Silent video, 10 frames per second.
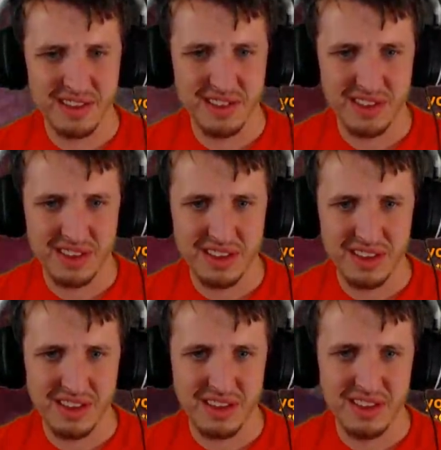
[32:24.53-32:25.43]

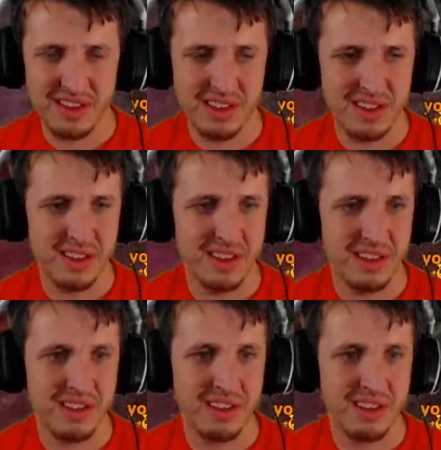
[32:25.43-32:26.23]
(no one is talking)